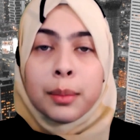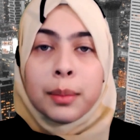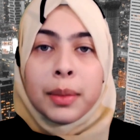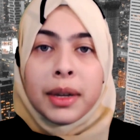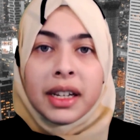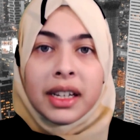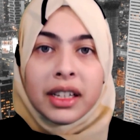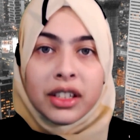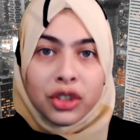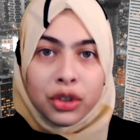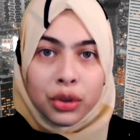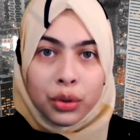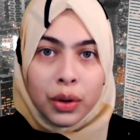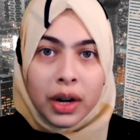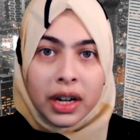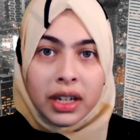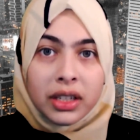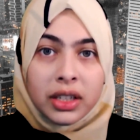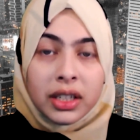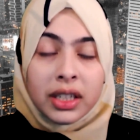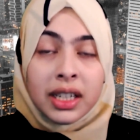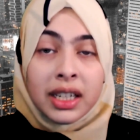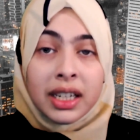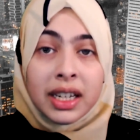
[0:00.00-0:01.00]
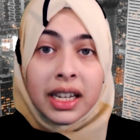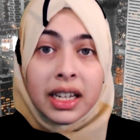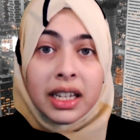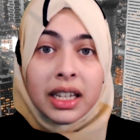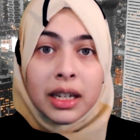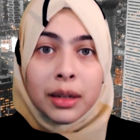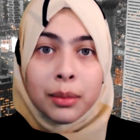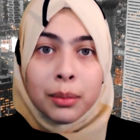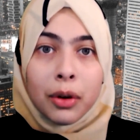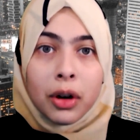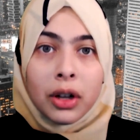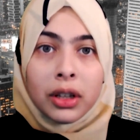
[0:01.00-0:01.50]
biggest threat to
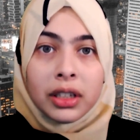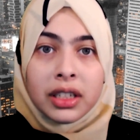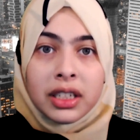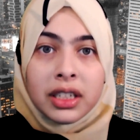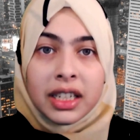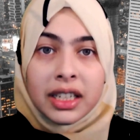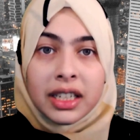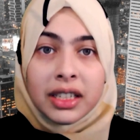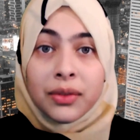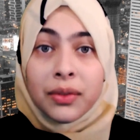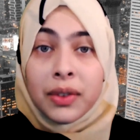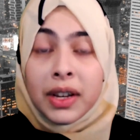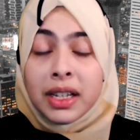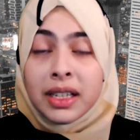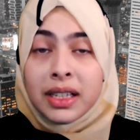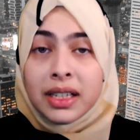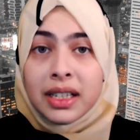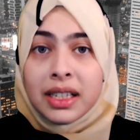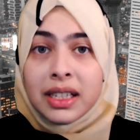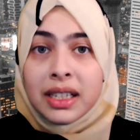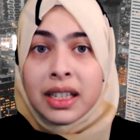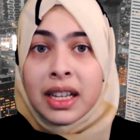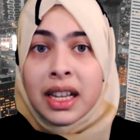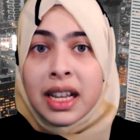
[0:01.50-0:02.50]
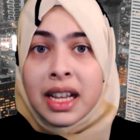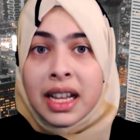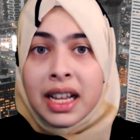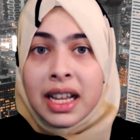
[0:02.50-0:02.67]
Canadian politics faces